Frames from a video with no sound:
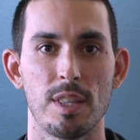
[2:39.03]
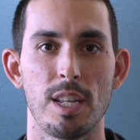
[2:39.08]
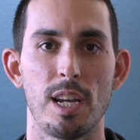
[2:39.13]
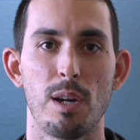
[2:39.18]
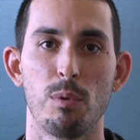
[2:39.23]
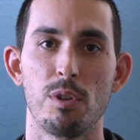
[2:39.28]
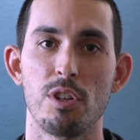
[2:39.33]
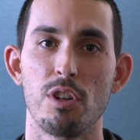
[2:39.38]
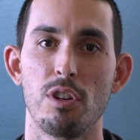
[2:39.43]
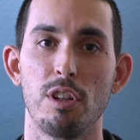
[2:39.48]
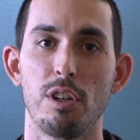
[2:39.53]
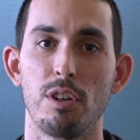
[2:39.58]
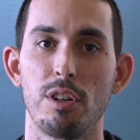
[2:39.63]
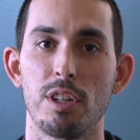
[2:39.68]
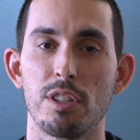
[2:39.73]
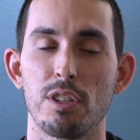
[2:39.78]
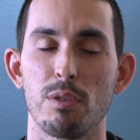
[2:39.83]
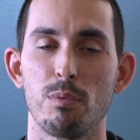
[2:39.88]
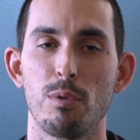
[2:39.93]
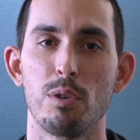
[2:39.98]
Now when you're
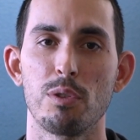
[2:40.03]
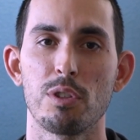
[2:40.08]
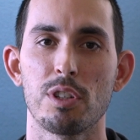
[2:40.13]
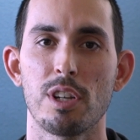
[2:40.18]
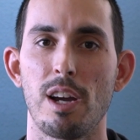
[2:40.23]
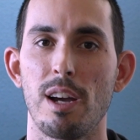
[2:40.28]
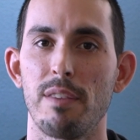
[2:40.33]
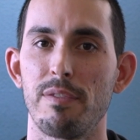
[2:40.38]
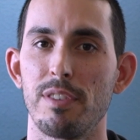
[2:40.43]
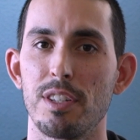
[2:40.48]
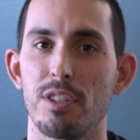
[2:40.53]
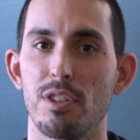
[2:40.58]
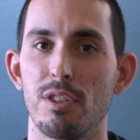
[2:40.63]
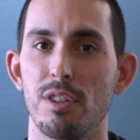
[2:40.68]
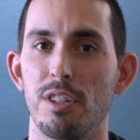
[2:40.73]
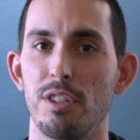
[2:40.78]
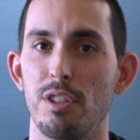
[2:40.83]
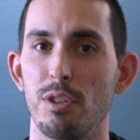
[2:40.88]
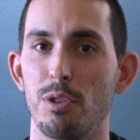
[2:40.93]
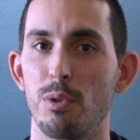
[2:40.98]
learning to roast coffee to
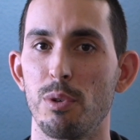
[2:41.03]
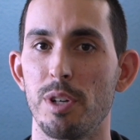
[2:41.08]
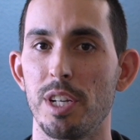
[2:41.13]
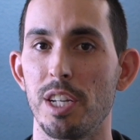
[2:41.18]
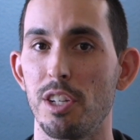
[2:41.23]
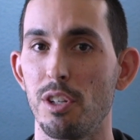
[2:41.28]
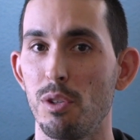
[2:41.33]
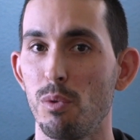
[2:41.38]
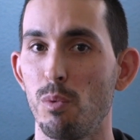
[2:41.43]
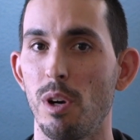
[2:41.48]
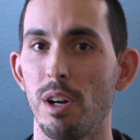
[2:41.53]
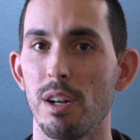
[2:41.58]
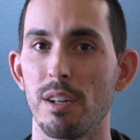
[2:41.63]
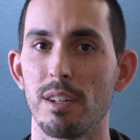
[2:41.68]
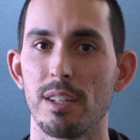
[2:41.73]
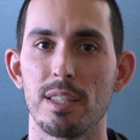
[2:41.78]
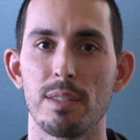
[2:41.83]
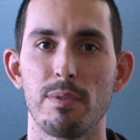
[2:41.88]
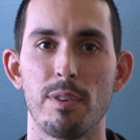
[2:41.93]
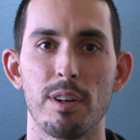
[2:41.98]
the degree you
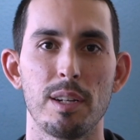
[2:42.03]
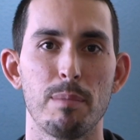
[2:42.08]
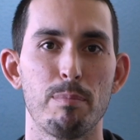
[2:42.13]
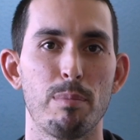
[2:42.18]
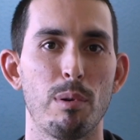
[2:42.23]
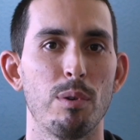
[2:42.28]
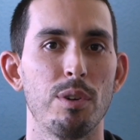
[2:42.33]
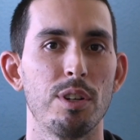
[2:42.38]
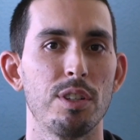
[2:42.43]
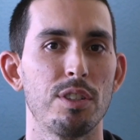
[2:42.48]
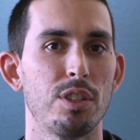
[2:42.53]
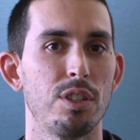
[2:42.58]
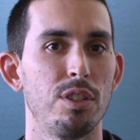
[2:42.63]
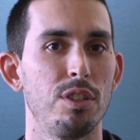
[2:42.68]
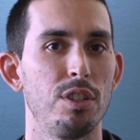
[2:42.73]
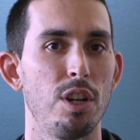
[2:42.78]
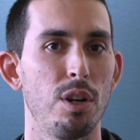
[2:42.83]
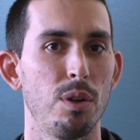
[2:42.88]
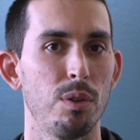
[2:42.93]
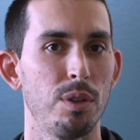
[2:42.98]
want, it's very important to
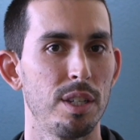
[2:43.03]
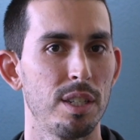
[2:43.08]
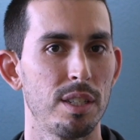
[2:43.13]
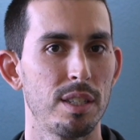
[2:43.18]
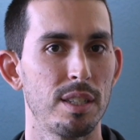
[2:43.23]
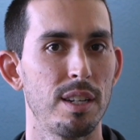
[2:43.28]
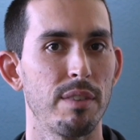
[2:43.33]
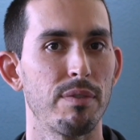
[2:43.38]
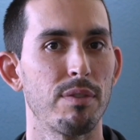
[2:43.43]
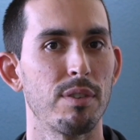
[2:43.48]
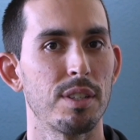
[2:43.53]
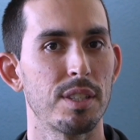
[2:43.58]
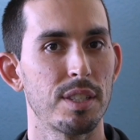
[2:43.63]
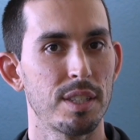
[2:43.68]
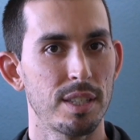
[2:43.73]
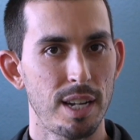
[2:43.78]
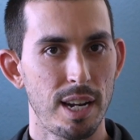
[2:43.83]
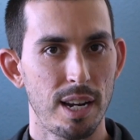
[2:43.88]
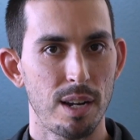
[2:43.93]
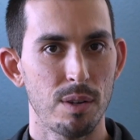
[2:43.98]
know these different
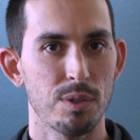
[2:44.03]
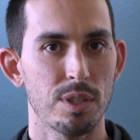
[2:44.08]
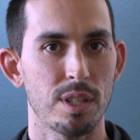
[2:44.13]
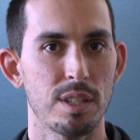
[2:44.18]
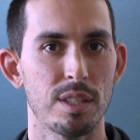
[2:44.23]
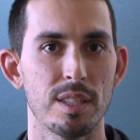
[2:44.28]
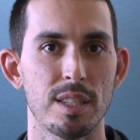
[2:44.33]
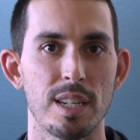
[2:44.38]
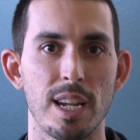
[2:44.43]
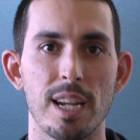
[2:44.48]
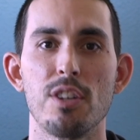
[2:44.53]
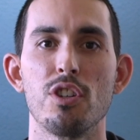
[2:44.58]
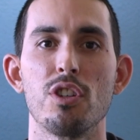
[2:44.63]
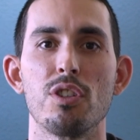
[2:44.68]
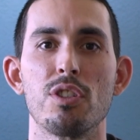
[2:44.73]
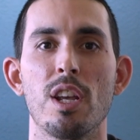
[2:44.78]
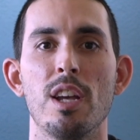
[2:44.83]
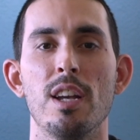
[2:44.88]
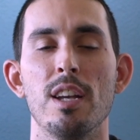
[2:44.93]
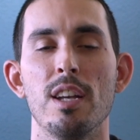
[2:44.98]
sounds and
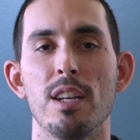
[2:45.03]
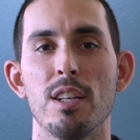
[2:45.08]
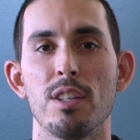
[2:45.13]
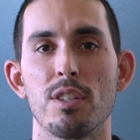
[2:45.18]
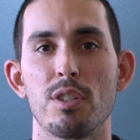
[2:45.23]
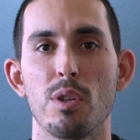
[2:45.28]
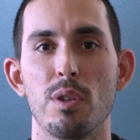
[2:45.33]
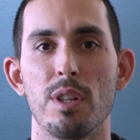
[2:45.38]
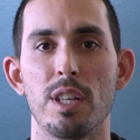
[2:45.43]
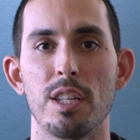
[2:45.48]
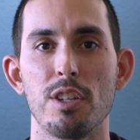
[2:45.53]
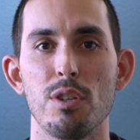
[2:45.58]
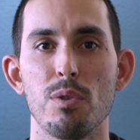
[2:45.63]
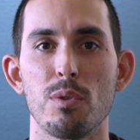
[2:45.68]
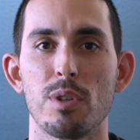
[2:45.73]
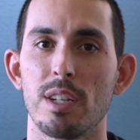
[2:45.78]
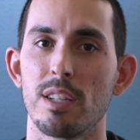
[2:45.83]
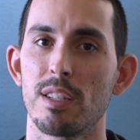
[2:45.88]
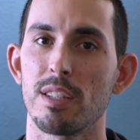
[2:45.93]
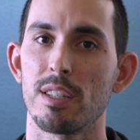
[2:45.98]
stages so that you
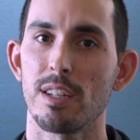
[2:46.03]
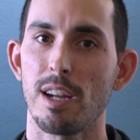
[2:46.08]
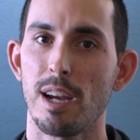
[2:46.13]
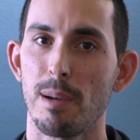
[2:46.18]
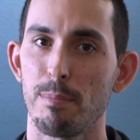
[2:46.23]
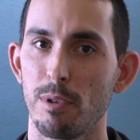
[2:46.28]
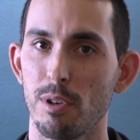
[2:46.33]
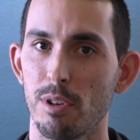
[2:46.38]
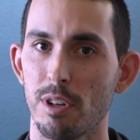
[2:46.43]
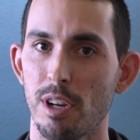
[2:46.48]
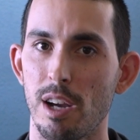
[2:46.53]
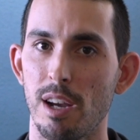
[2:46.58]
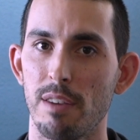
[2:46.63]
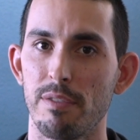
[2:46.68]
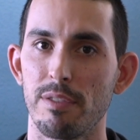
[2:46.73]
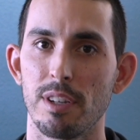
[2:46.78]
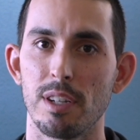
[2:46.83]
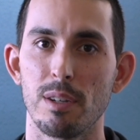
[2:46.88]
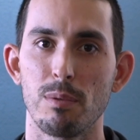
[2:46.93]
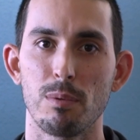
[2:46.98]
can stop your
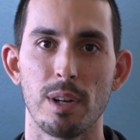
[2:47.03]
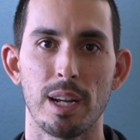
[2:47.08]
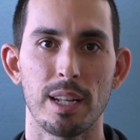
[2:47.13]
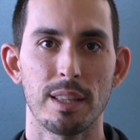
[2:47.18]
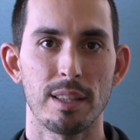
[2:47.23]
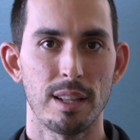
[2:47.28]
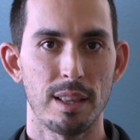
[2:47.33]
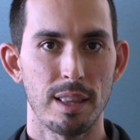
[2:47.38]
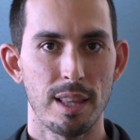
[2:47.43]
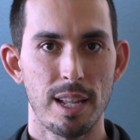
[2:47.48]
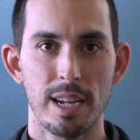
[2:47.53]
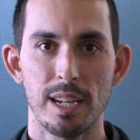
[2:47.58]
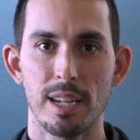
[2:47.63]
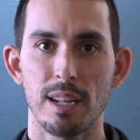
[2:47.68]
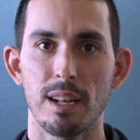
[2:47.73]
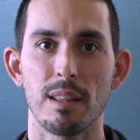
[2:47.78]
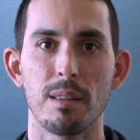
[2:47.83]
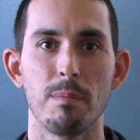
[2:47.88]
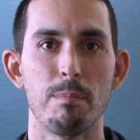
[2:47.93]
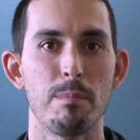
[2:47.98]
coffee at the
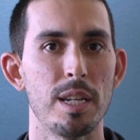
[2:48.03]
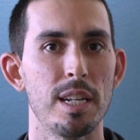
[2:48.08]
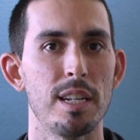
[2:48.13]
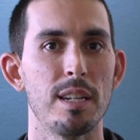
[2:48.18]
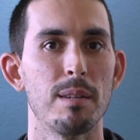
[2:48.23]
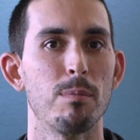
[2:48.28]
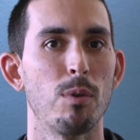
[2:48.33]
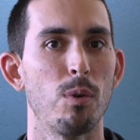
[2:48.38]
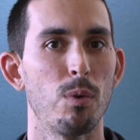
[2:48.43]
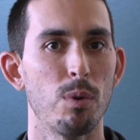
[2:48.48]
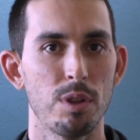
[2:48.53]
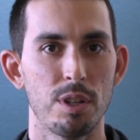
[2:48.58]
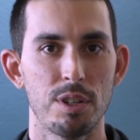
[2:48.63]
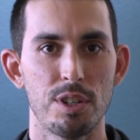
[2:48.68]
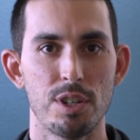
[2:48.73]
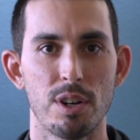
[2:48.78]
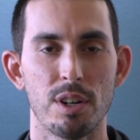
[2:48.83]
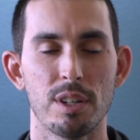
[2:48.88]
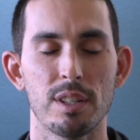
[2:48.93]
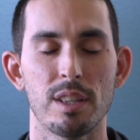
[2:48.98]
light, the medium, or the
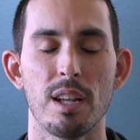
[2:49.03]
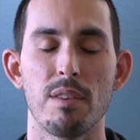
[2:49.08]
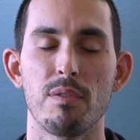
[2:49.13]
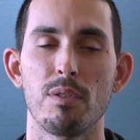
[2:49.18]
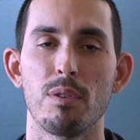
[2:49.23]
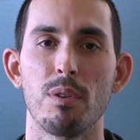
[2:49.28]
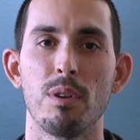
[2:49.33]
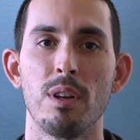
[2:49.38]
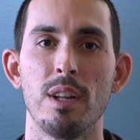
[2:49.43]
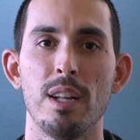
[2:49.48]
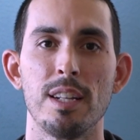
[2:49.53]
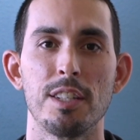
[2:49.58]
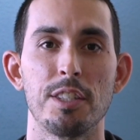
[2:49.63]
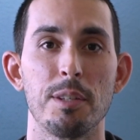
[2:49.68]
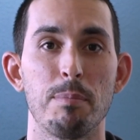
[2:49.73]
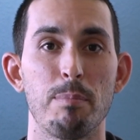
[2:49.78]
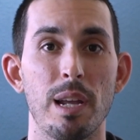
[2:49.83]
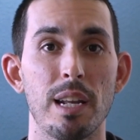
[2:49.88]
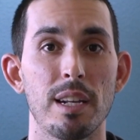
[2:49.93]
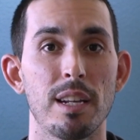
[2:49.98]
dark level,
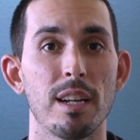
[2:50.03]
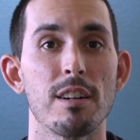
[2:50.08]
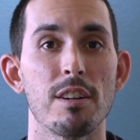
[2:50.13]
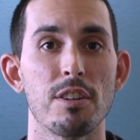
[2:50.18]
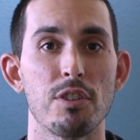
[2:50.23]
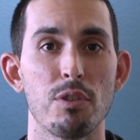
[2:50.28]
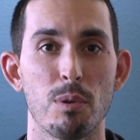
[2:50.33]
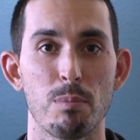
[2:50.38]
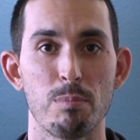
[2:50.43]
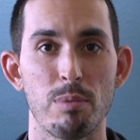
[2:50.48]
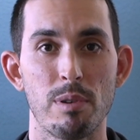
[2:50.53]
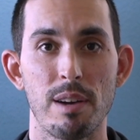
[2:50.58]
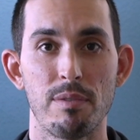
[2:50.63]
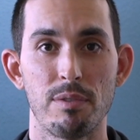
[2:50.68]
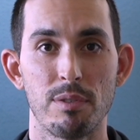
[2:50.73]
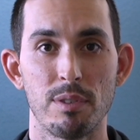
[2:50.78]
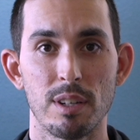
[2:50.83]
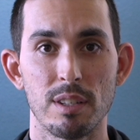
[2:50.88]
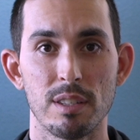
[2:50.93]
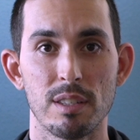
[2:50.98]
depending on your
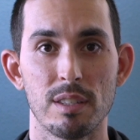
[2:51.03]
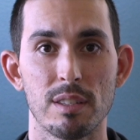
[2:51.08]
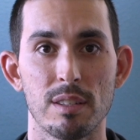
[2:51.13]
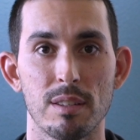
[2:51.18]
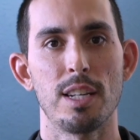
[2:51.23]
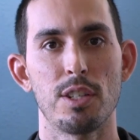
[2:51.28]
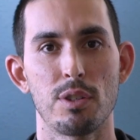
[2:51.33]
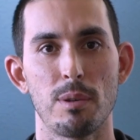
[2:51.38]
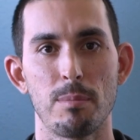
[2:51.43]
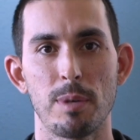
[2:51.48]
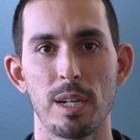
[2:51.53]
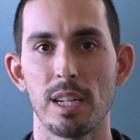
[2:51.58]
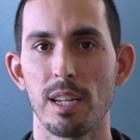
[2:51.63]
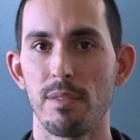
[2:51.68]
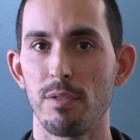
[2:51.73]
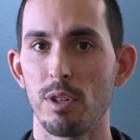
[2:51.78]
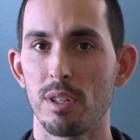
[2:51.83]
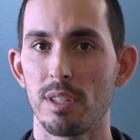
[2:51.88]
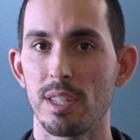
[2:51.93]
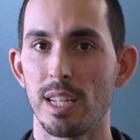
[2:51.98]
preference. And so I'm going to
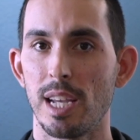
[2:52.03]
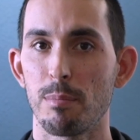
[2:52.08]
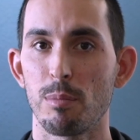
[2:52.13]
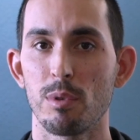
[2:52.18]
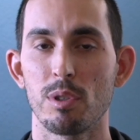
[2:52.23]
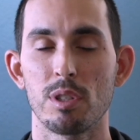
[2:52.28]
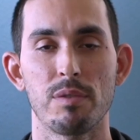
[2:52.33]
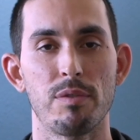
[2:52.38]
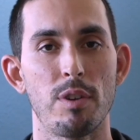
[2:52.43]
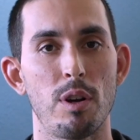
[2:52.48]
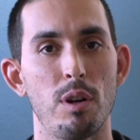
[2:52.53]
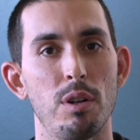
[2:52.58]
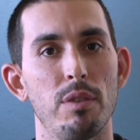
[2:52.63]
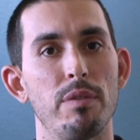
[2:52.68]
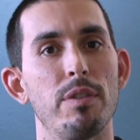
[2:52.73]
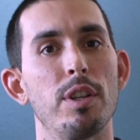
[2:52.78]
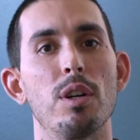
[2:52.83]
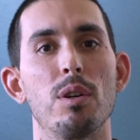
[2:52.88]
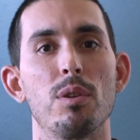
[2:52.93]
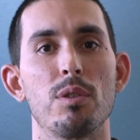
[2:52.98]
give you examples of all
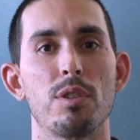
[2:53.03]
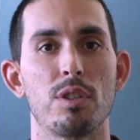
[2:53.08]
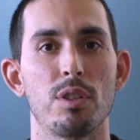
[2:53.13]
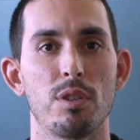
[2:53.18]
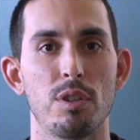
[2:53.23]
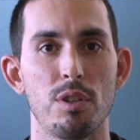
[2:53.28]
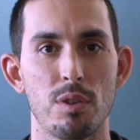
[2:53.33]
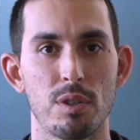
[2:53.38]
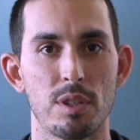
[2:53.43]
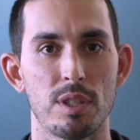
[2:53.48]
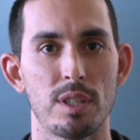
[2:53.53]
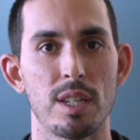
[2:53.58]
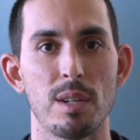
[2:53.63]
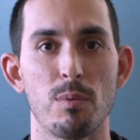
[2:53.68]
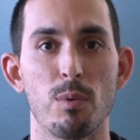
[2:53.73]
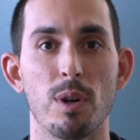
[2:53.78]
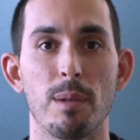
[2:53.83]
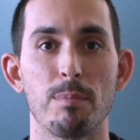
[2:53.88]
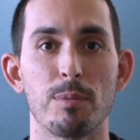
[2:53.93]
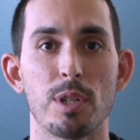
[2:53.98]
of those so you can see
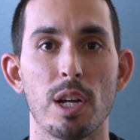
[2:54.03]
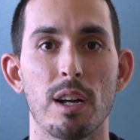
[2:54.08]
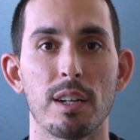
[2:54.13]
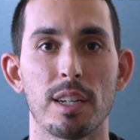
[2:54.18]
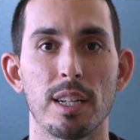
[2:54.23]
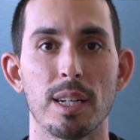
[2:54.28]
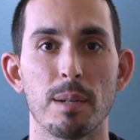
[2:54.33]
what I'm talking